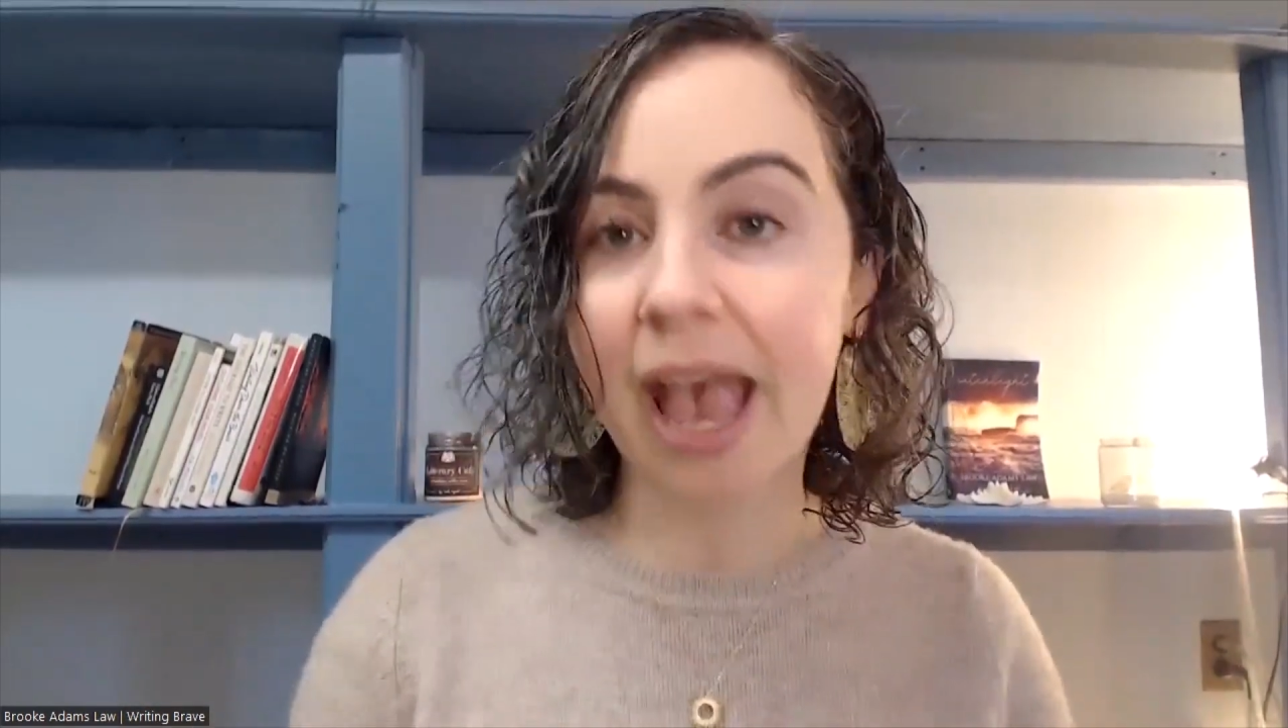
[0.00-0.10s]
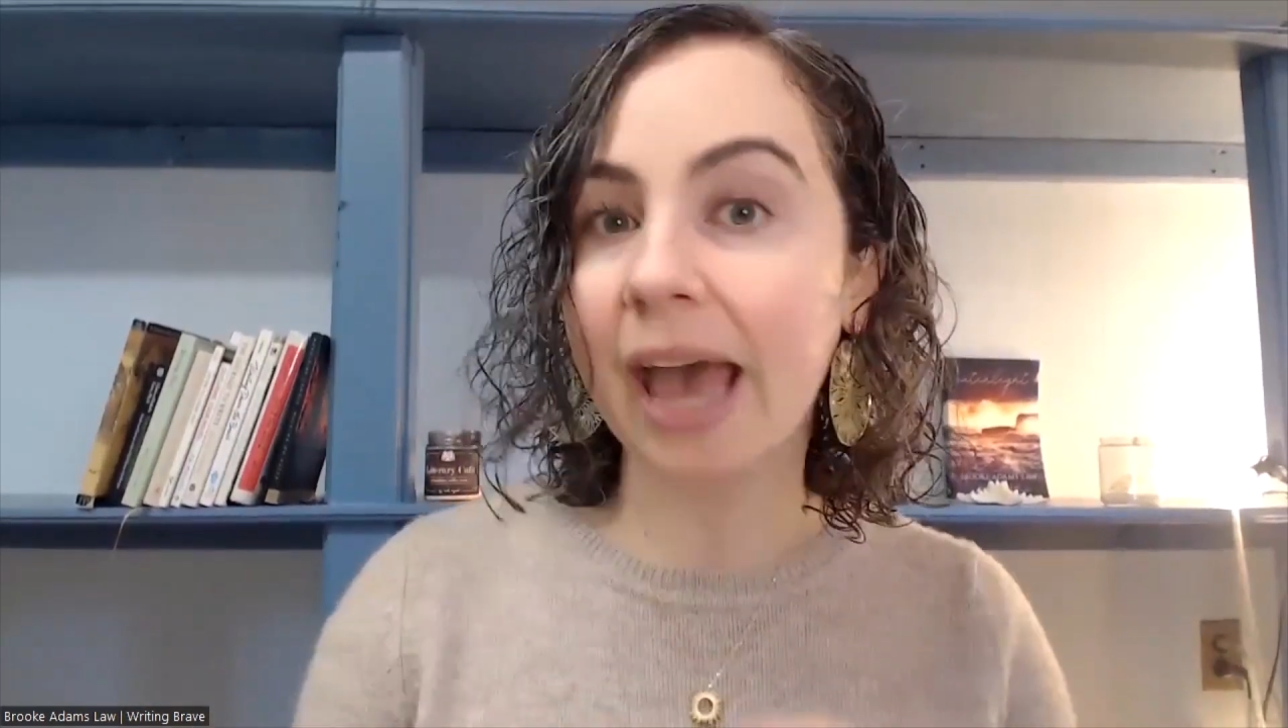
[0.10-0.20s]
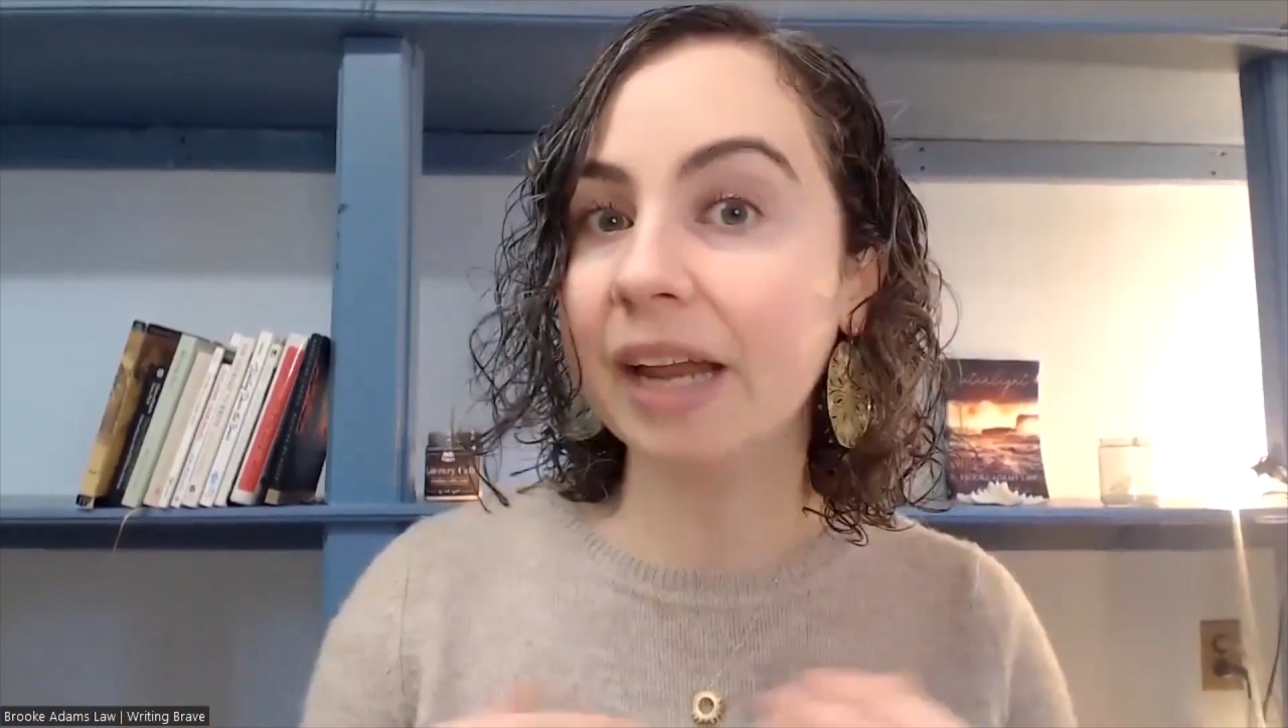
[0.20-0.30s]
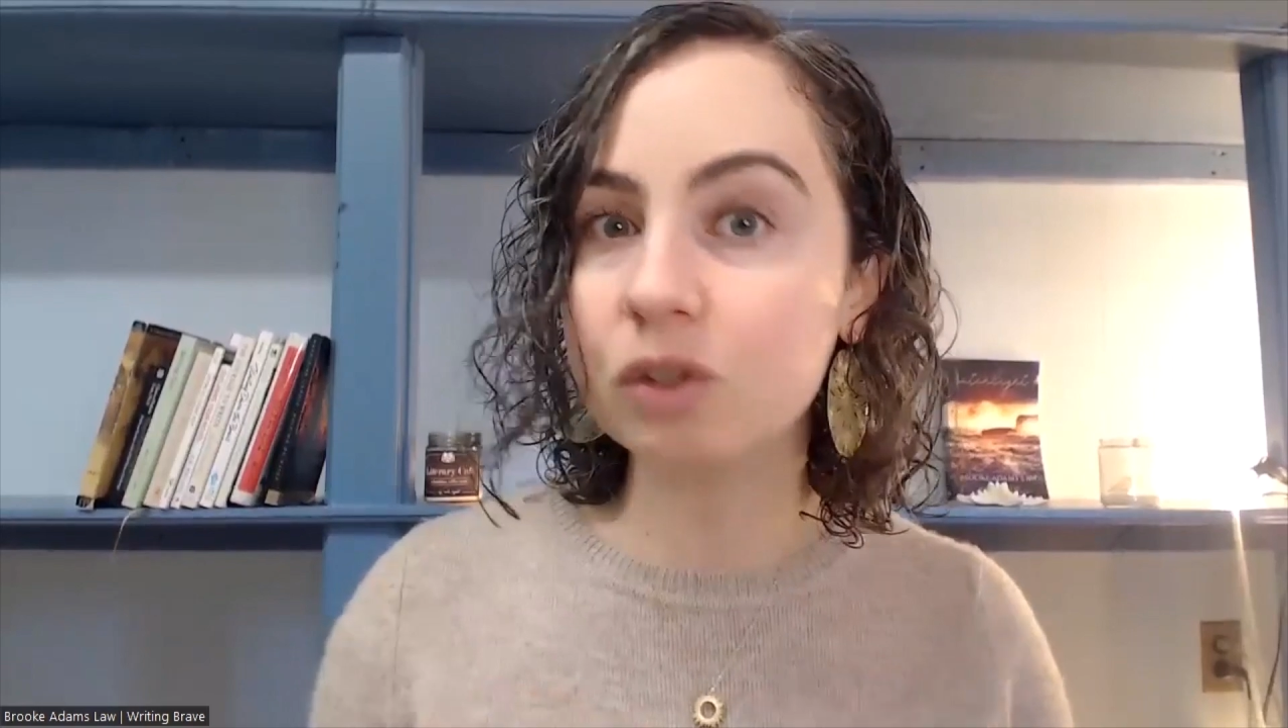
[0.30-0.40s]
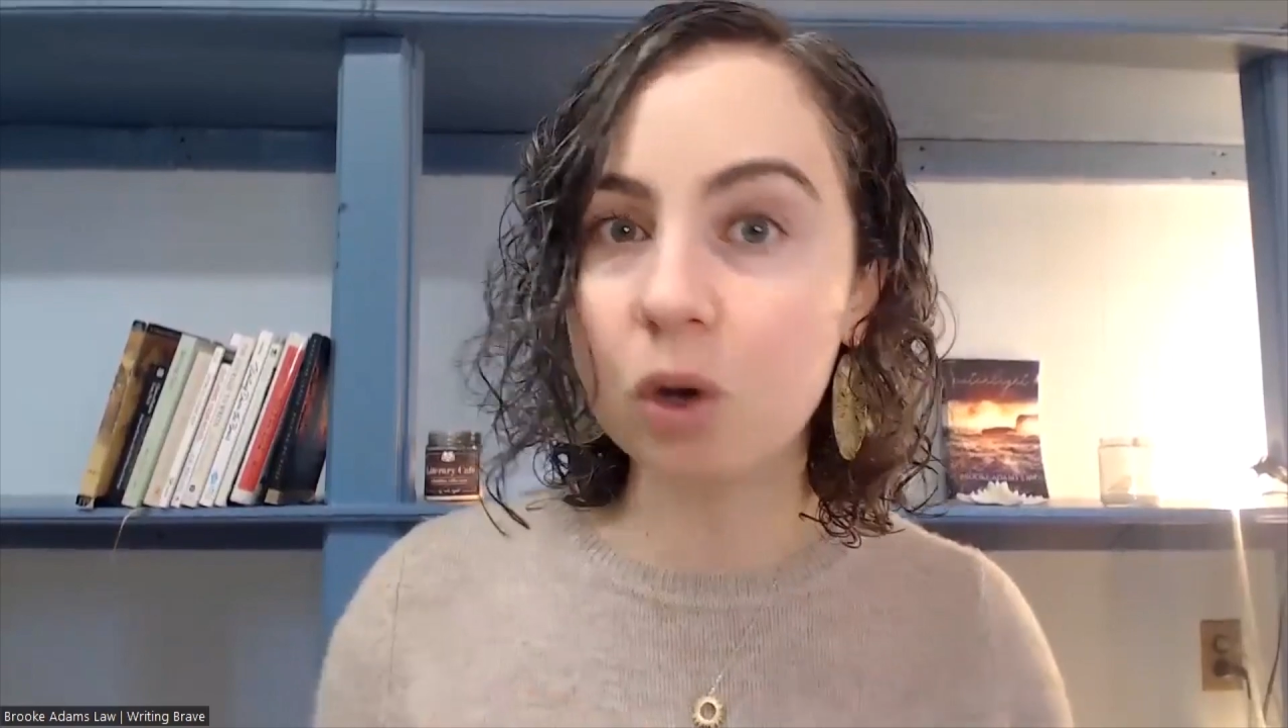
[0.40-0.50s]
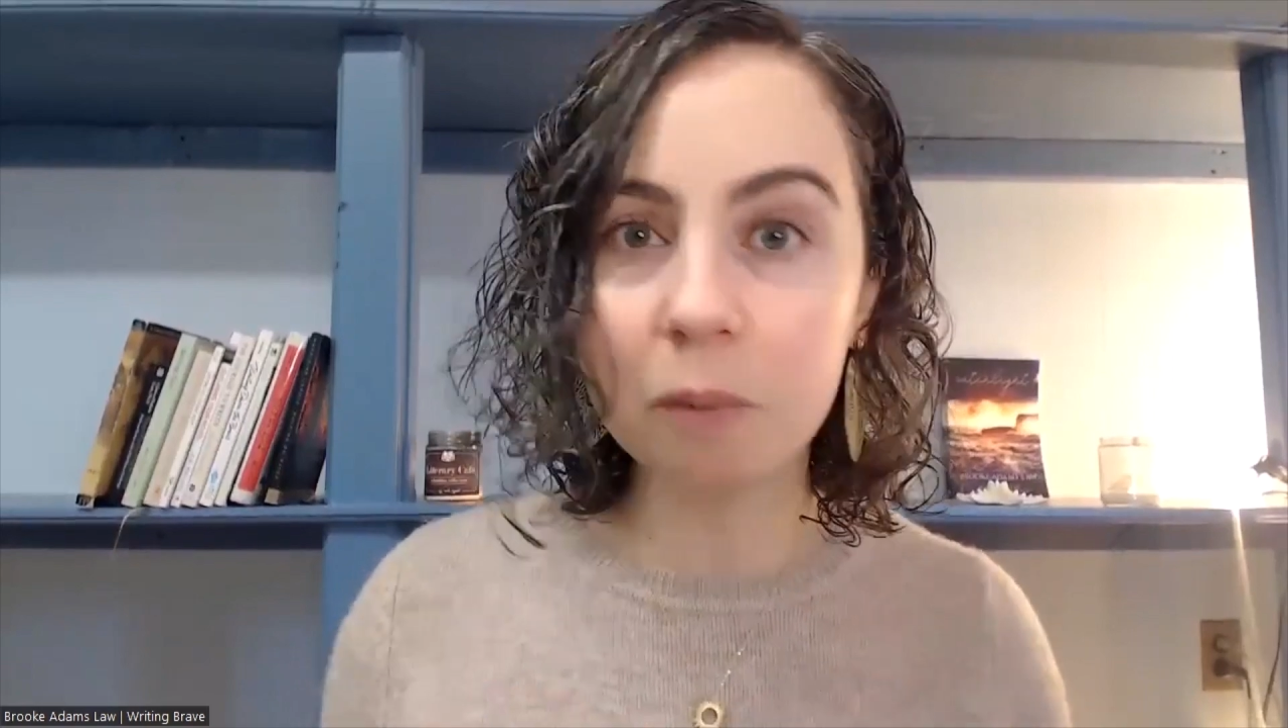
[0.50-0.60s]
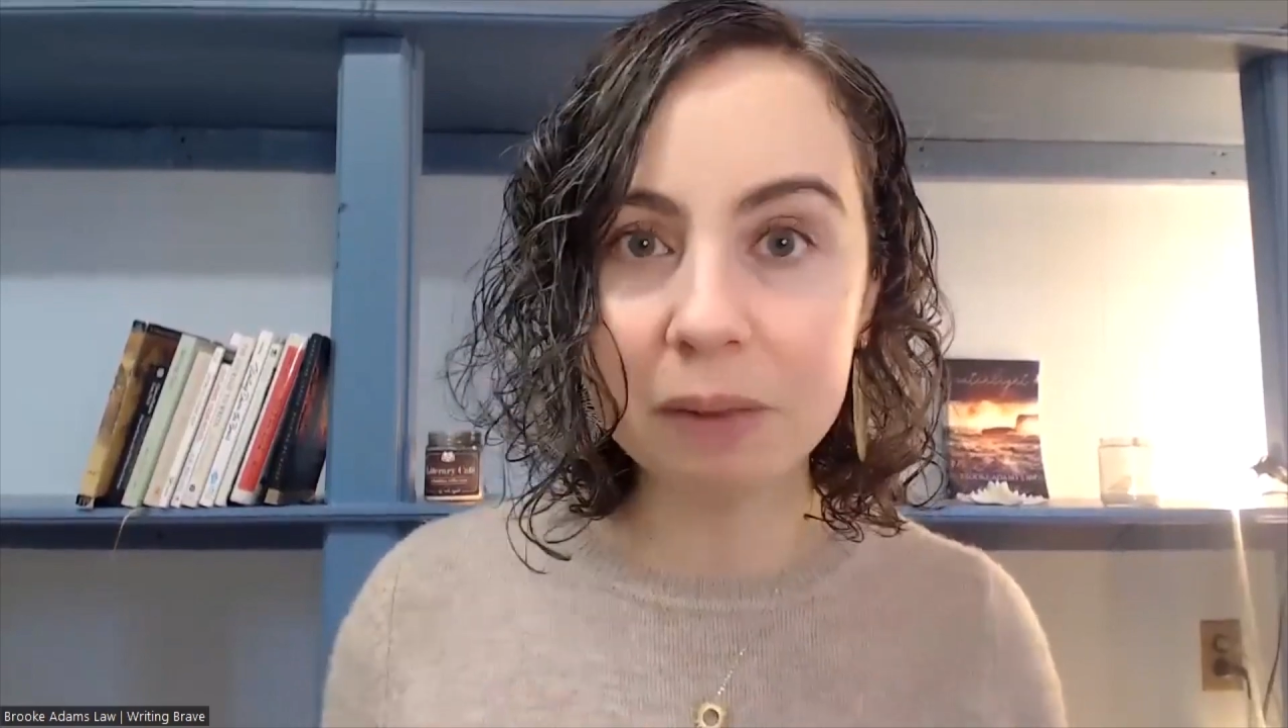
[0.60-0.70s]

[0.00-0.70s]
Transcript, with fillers: And I don't